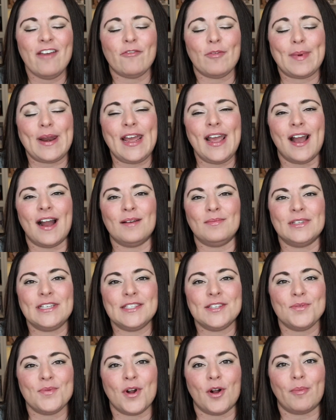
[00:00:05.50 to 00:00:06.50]
everybody, I'm
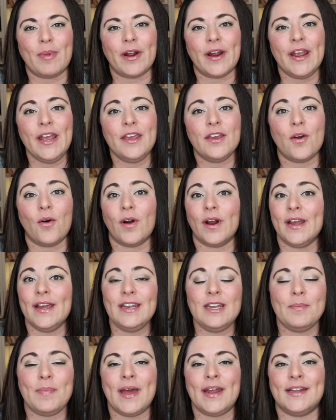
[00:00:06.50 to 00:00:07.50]
Lisa Rowberry, your
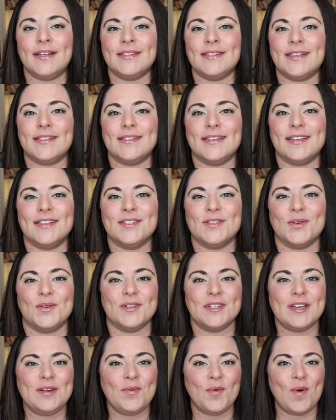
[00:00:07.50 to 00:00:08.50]
independent Scentsy
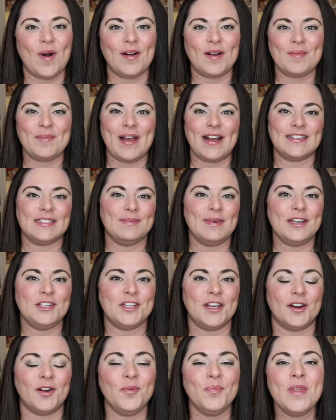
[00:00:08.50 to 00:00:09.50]
consultant. Welcome back to my
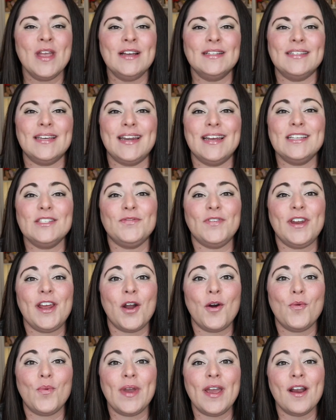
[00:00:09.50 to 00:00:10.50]
channel. Today's
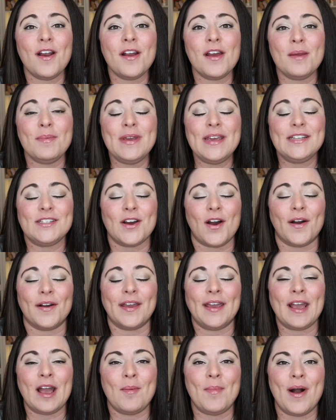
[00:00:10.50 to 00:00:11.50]
video, we are gonna be
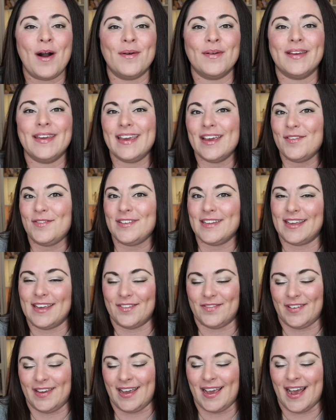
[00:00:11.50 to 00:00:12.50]
talking about gift
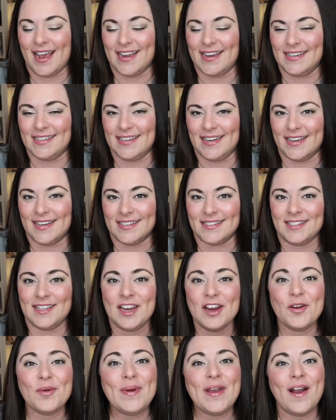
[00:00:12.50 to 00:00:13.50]
giving ideas.
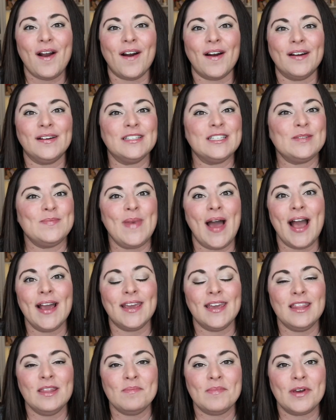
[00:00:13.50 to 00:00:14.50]
Here we are, smack
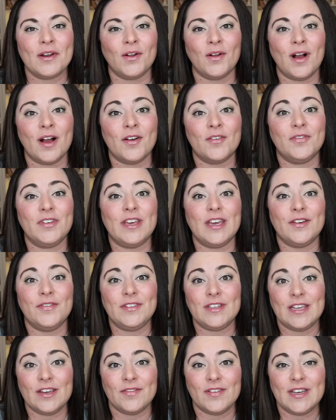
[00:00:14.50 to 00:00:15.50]
in the middle of
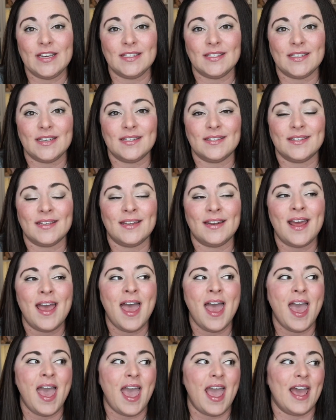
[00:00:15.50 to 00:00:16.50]
gift giving season,
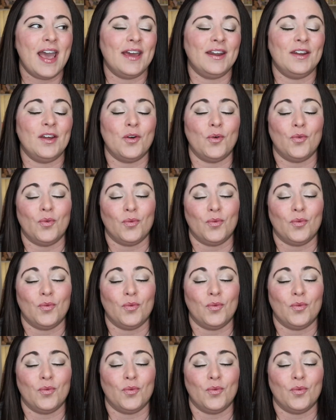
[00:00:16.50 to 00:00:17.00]
and